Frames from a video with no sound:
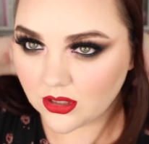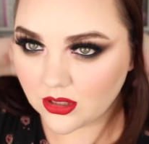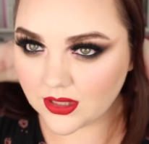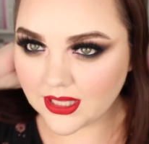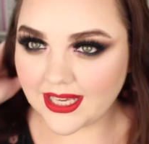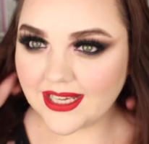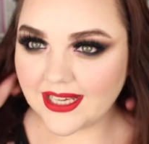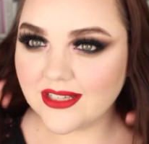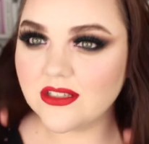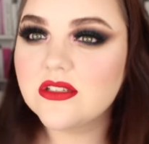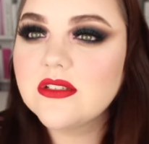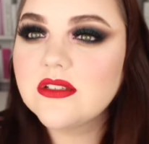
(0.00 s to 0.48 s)

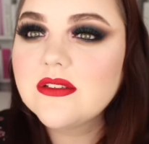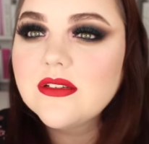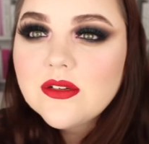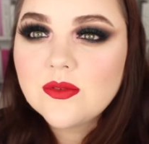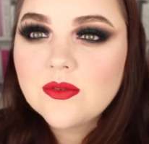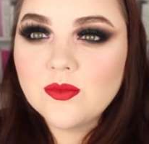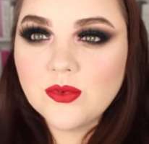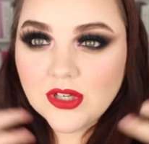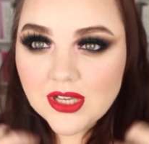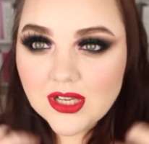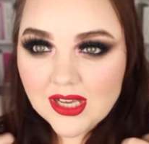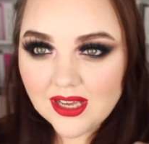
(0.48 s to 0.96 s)
that. I just
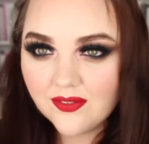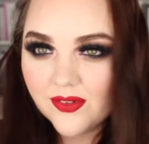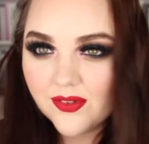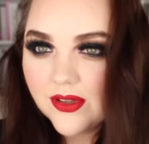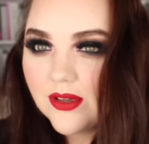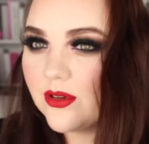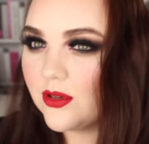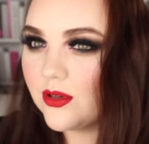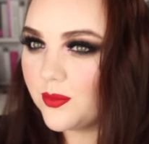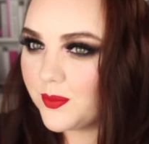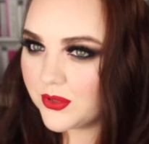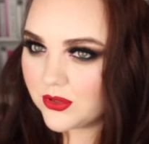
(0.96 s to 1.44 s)
didn't want to have
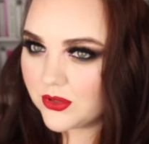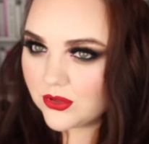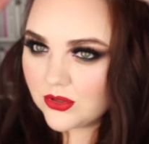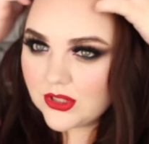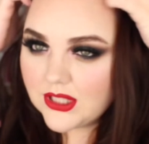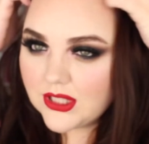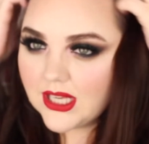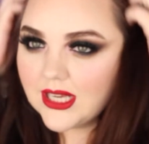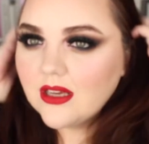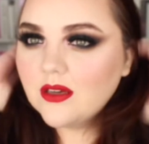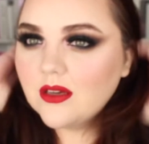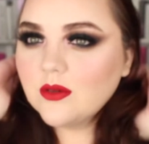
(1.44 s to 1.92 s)
it up and look
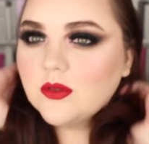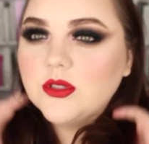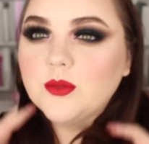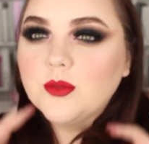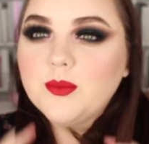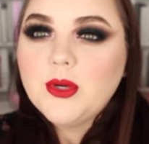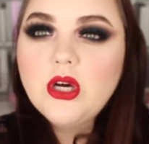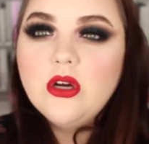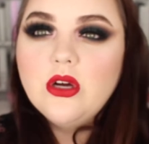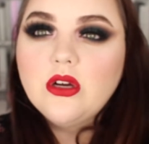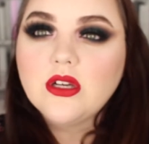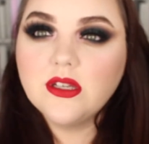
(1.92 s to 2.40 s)
like I was a
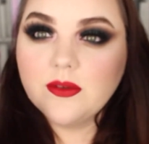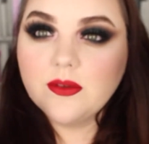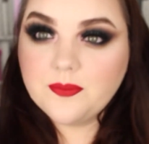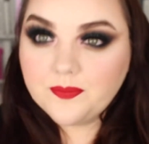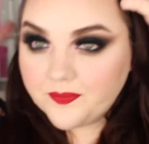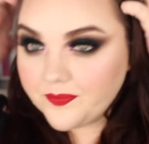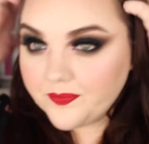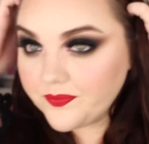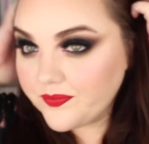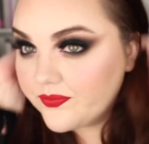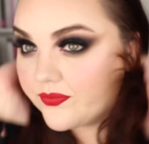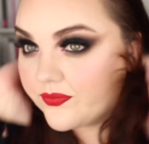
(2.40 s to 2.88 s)
boy.
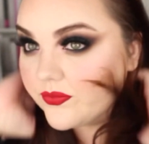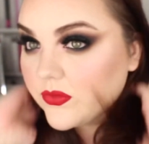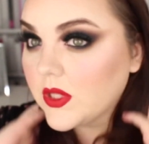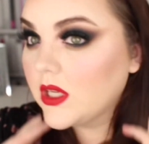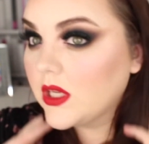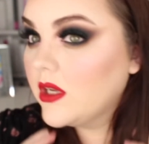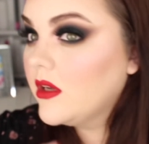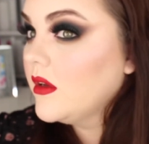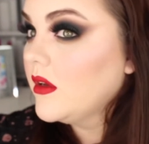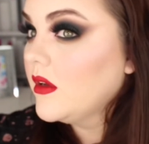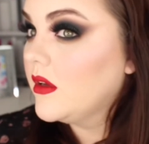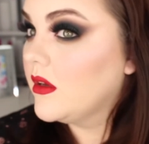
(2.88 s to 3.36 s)

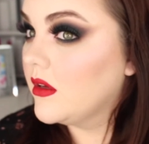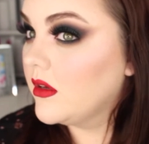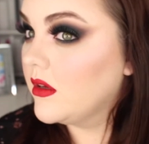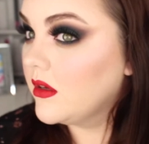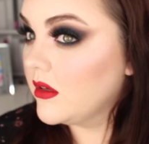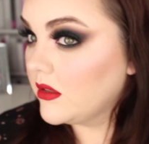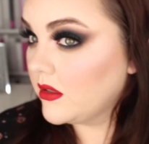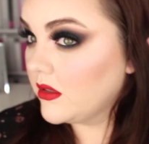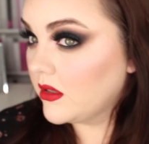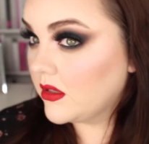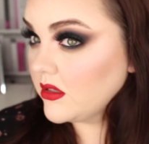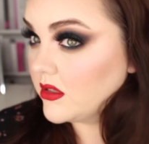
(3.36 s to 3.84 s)

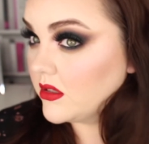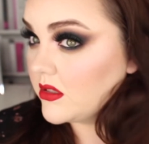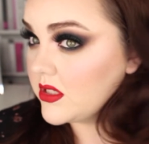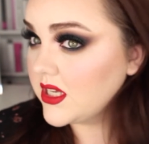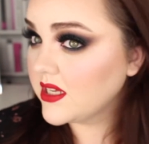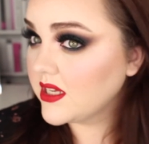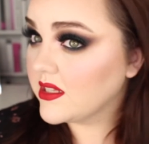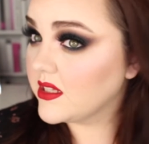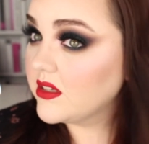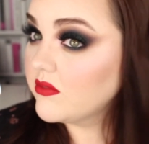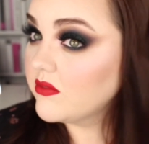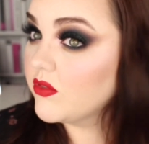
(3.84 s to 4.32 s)
Not that there's
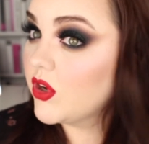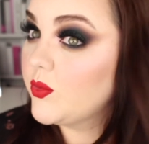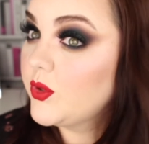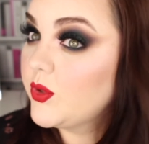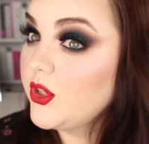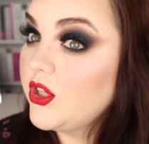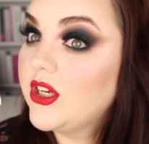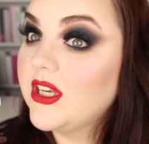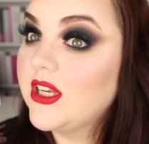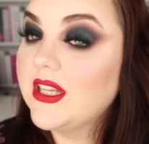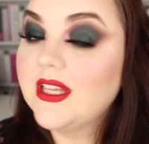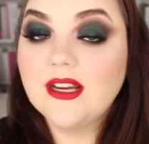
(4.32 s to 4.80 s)
anything wrong with
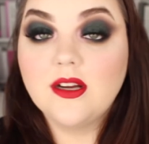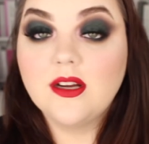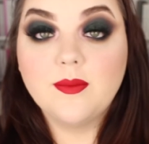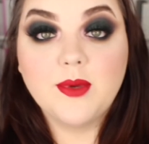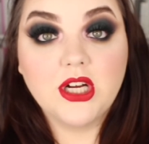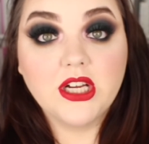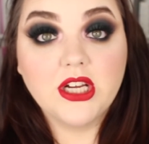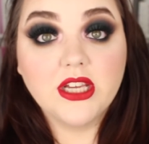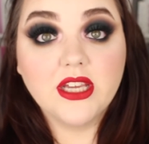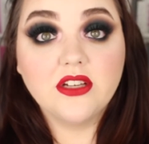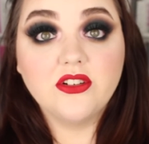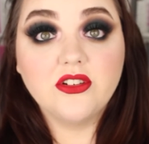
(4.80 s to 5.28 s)
looking like a
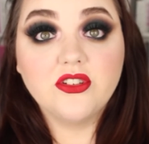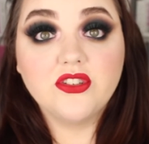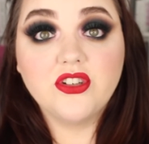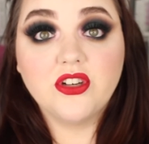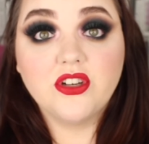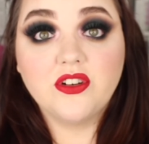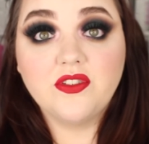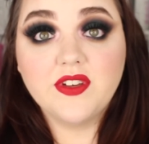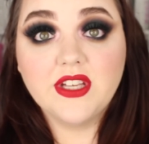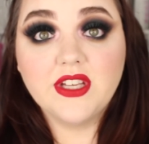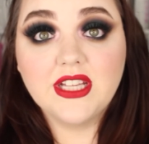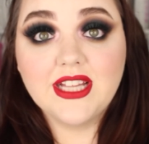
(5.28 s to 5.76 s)
boy, I just
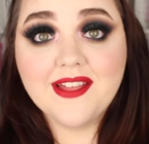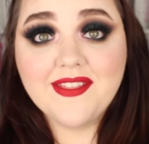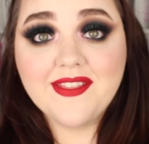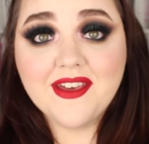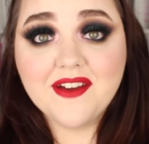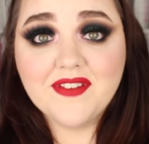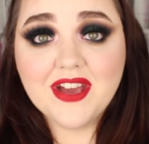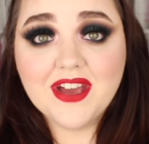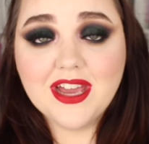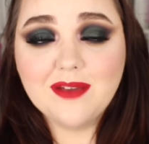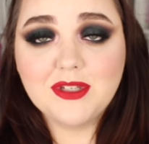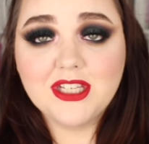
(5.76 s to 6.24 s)
don't feel like
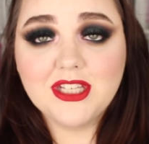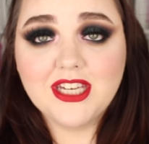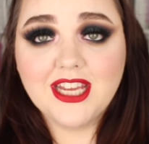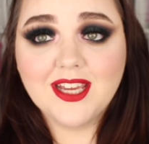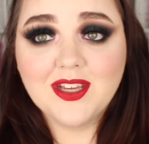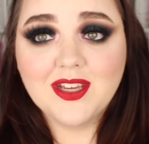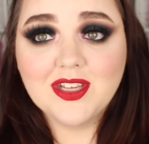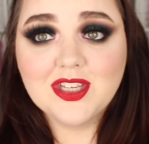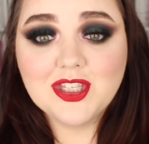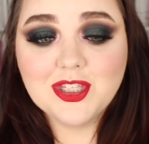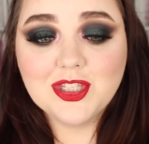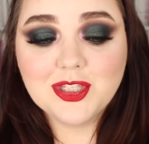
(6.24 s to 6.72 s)
that vibe
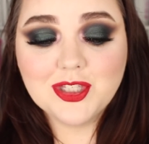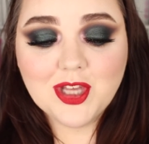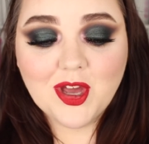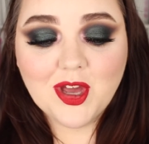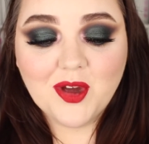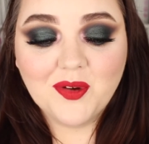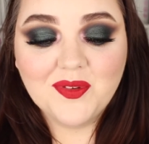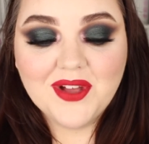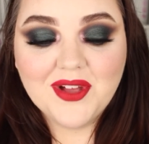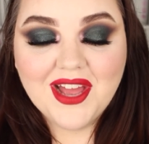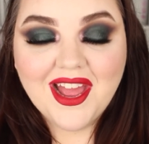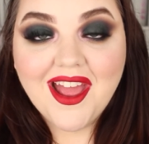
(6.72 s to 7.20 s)
today.
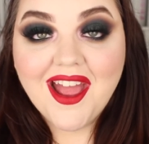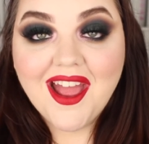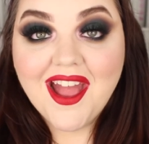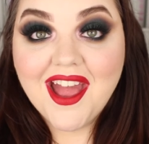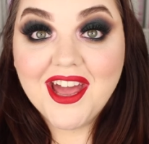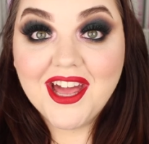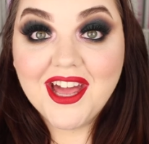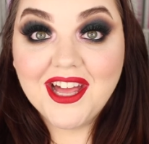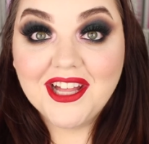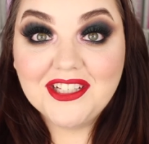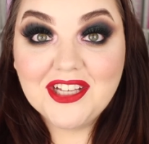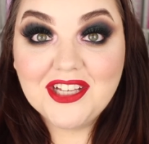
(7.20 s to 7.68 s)
So,
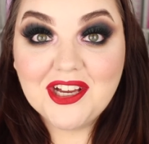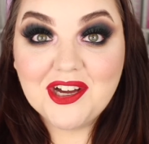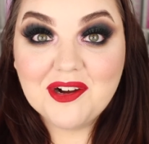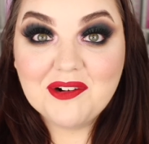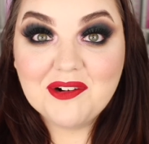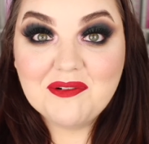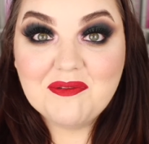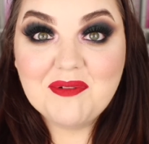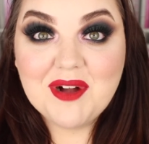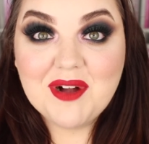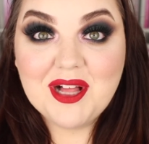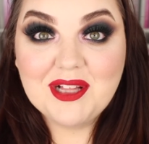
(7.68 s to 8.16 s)

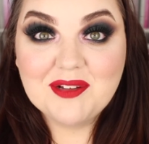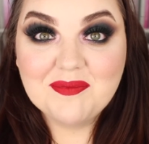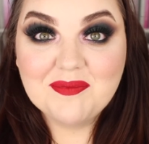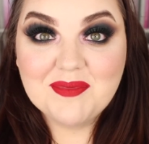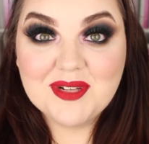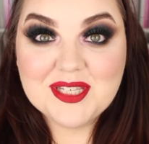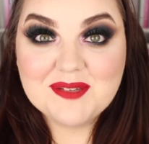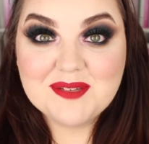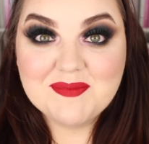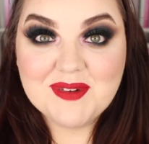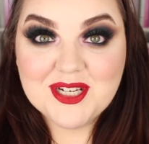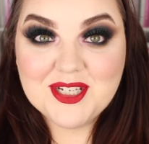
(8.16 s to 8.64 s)
hello, welcome
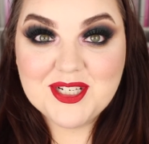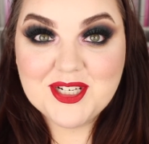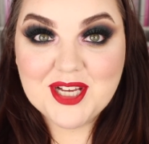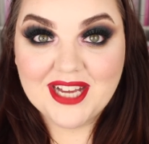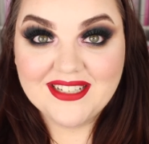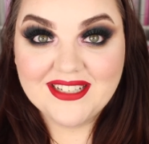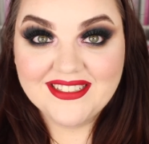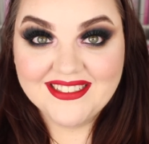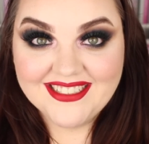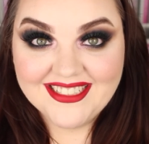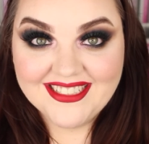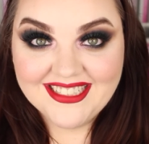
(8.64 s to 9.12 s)
back to my
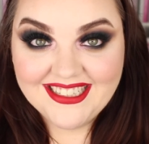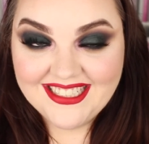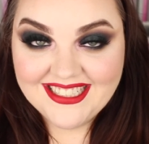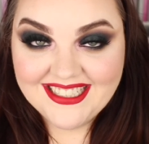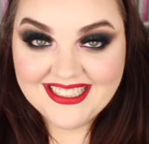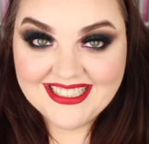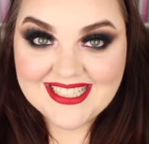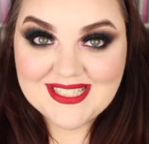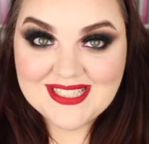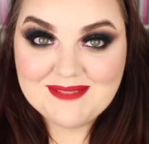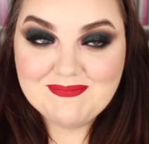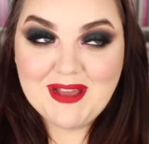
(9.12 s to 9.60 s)
channel.
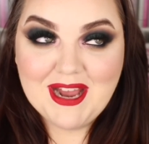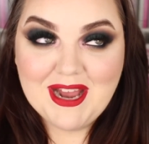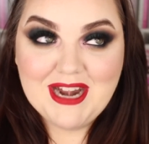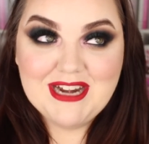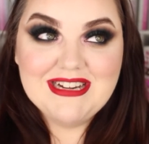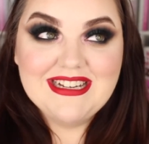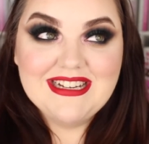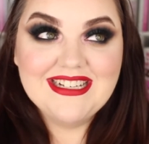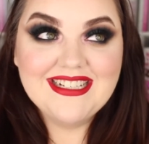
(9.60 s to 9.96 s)
It's been